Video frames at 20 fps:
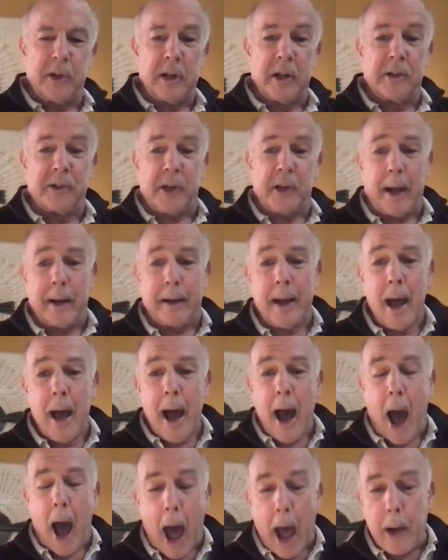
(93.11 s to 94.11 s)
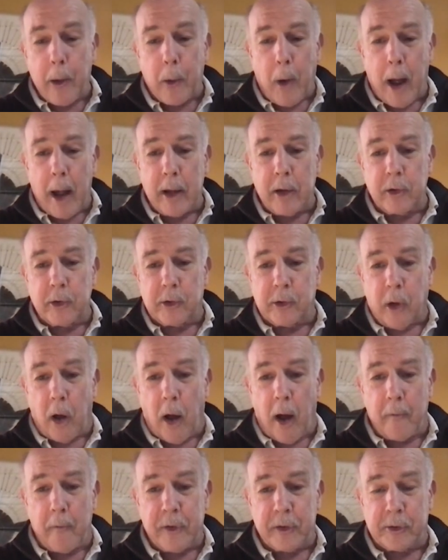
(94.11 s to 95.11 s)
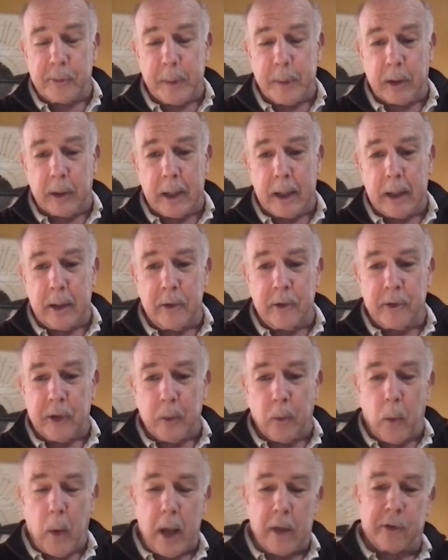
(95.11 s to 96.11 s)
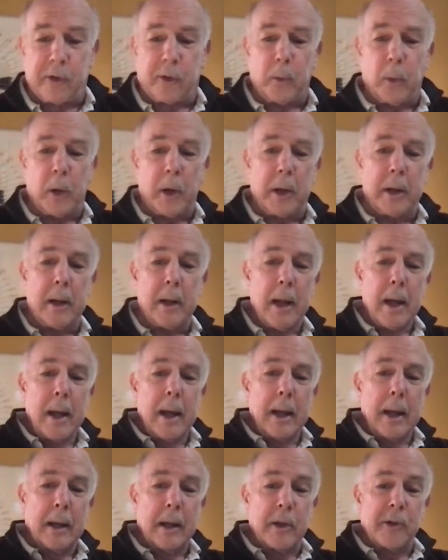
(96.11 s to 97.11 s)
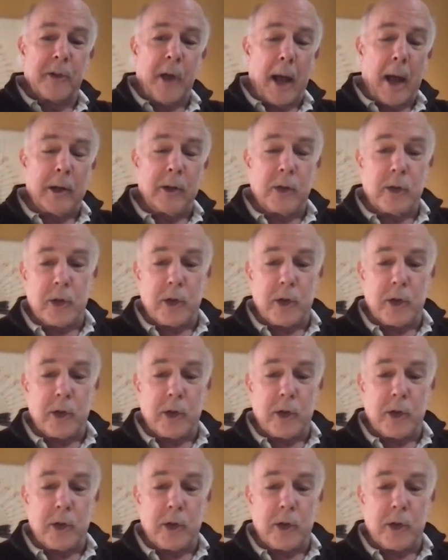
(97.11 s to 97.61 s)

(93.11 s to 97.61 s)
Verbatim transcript: He designed high rise office buildings in Westwood. He designed